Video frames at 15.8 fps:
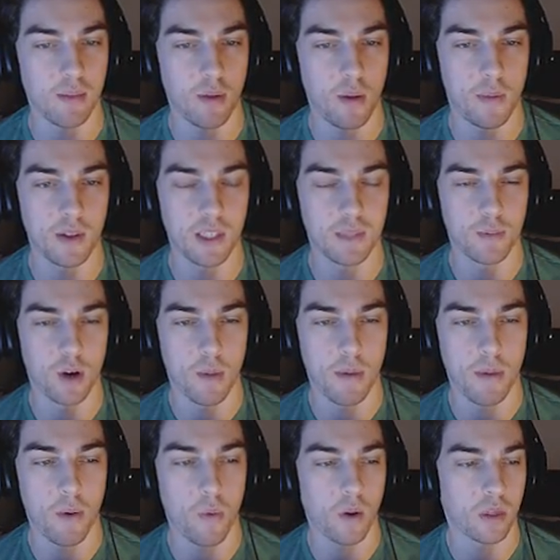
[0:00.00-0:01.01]
moment. It's more
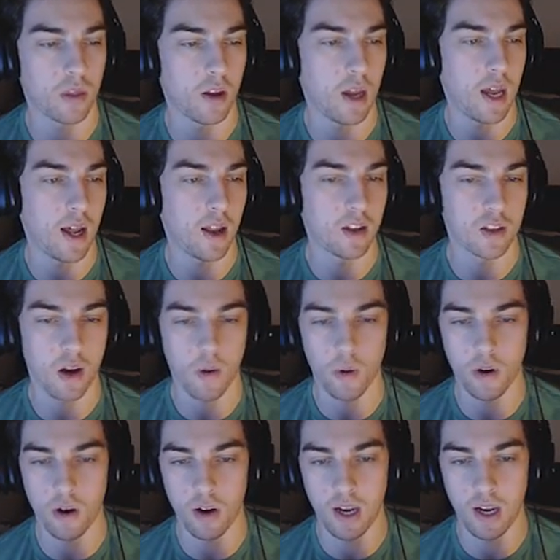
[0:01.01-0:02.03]
about what the hell is
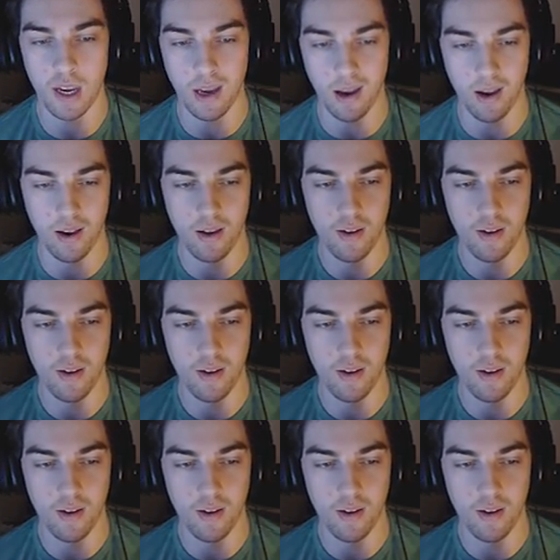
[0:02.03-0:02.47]
going on here.